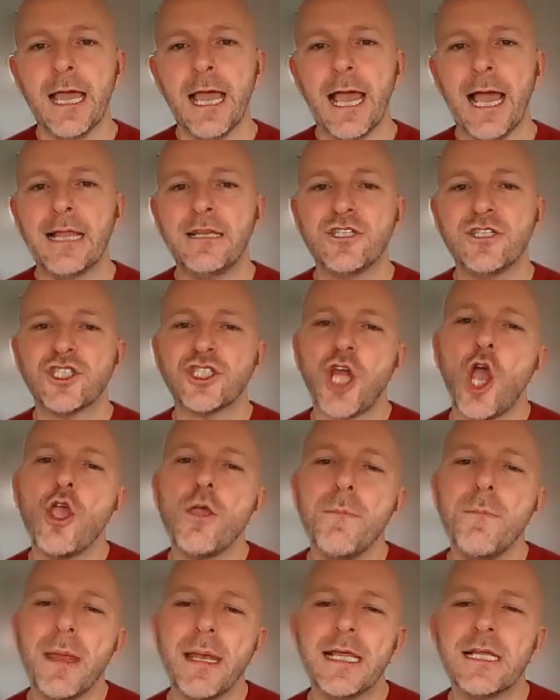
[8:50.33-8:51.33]
And so
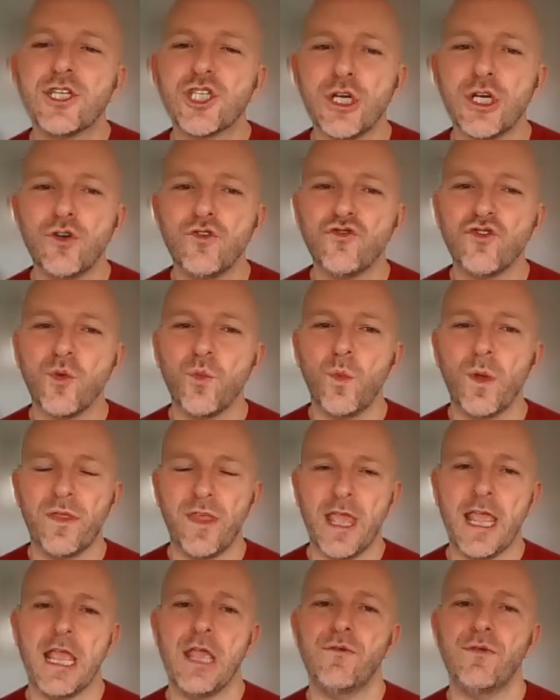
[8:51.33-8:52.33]
many children with
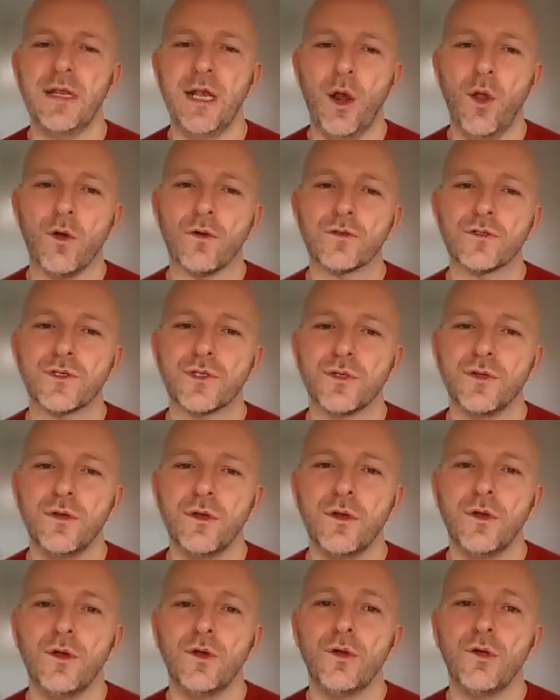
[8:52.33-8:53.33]
hearing loss
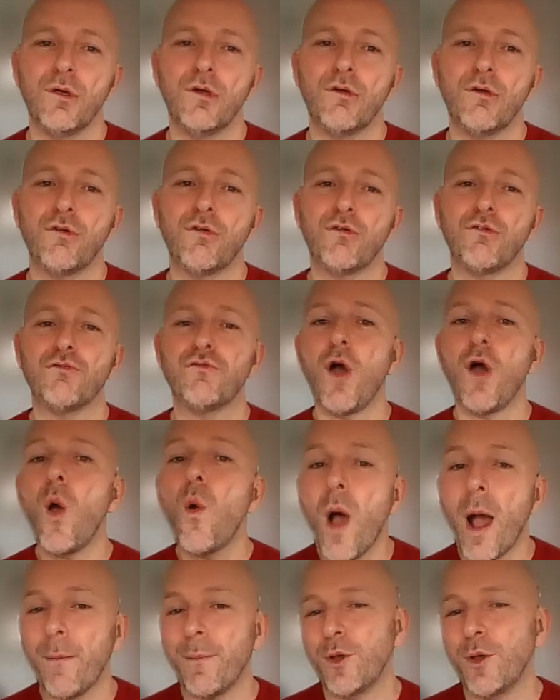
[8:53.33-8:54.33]
grow
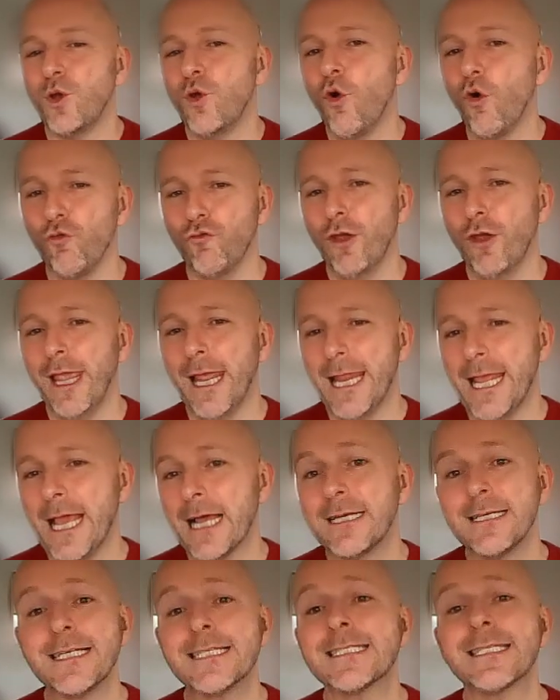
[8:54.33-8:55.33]
up not really
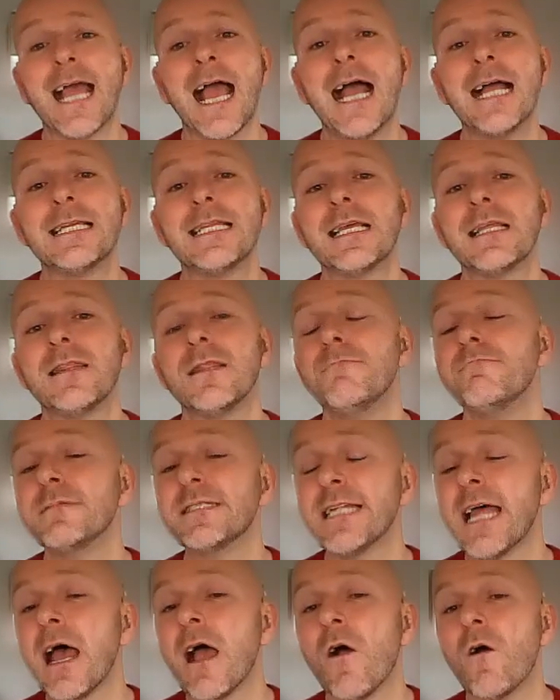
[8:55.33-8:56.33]
understanding
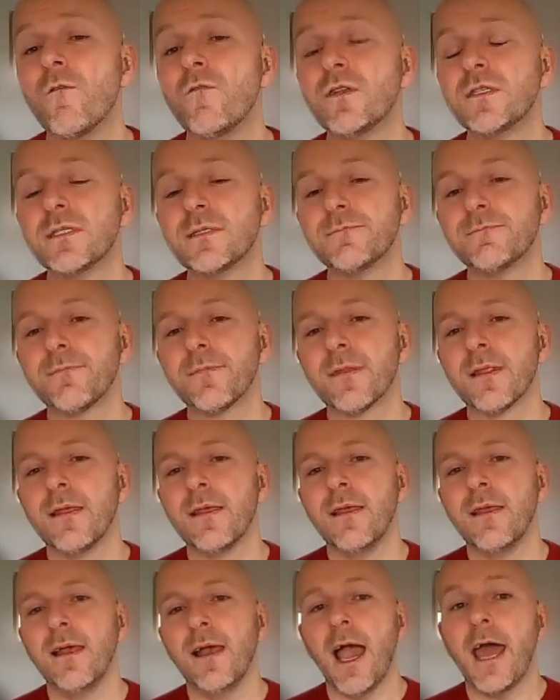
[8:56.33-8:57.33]
themselves.
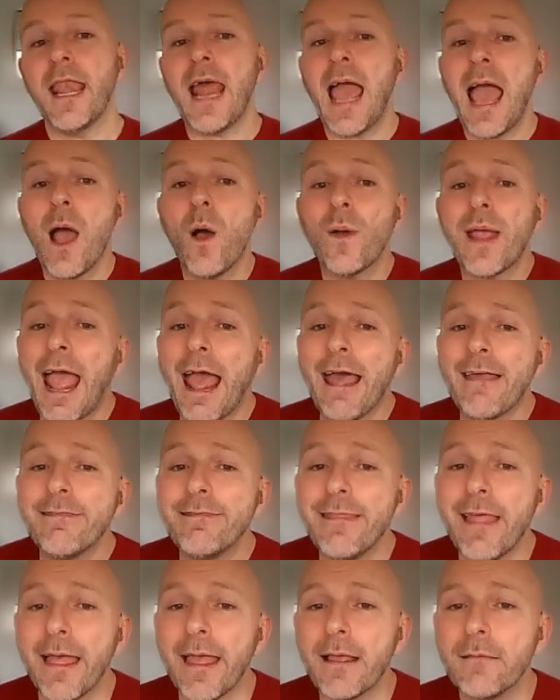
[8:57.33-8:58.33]
And how can
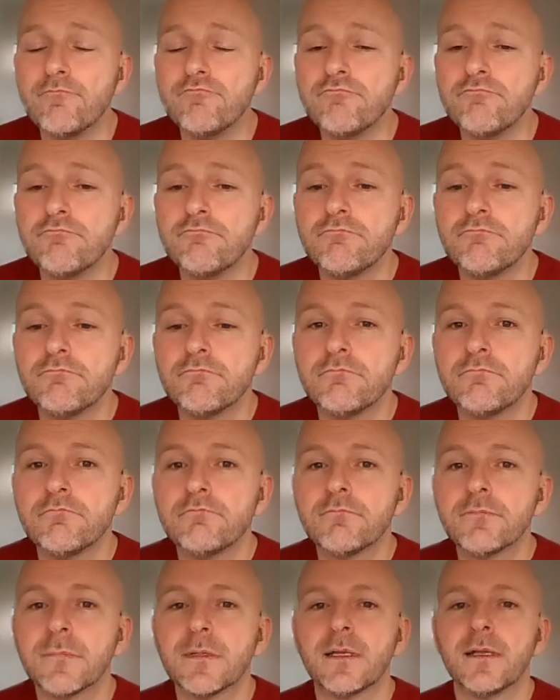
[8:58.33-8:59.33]
they
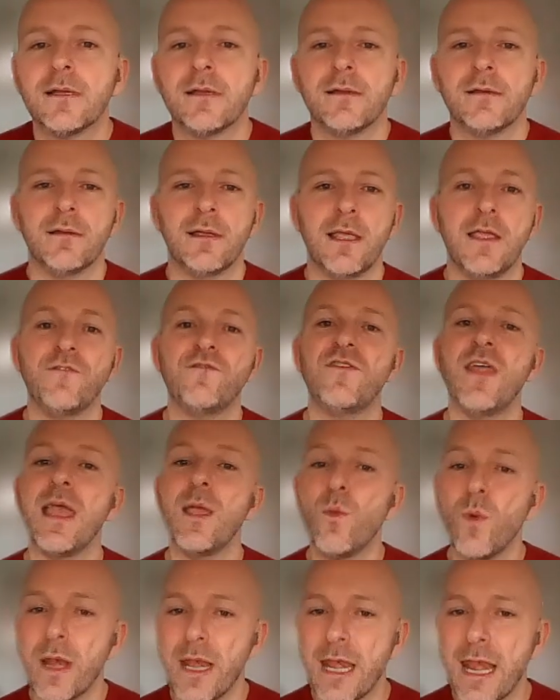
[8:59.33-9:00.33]
if they
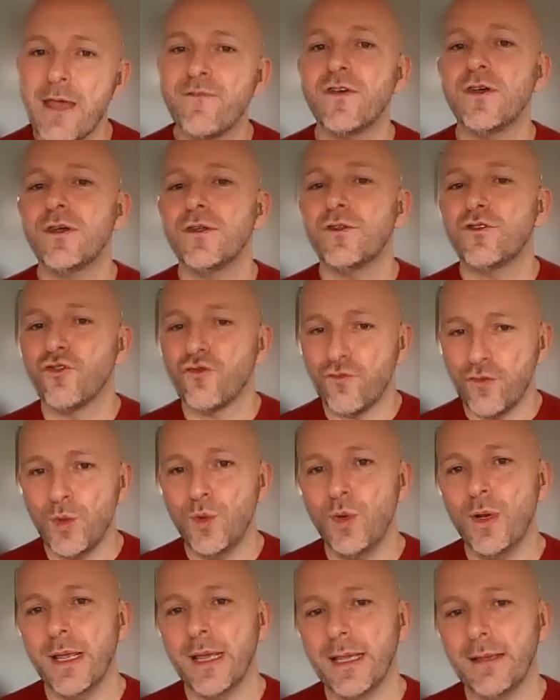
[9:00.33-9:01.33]
were never
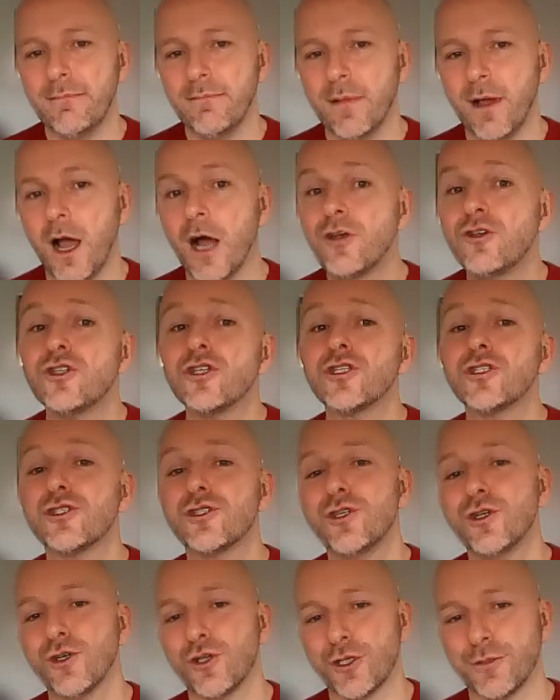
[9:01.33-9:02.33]
truly
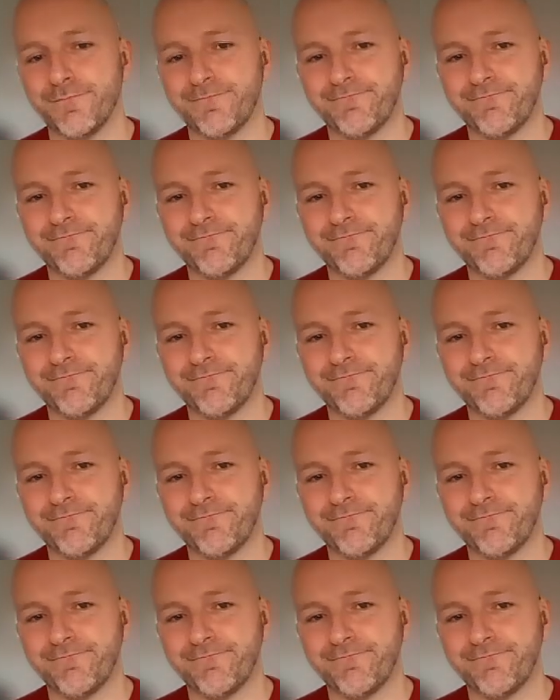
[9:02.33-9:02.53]
understood?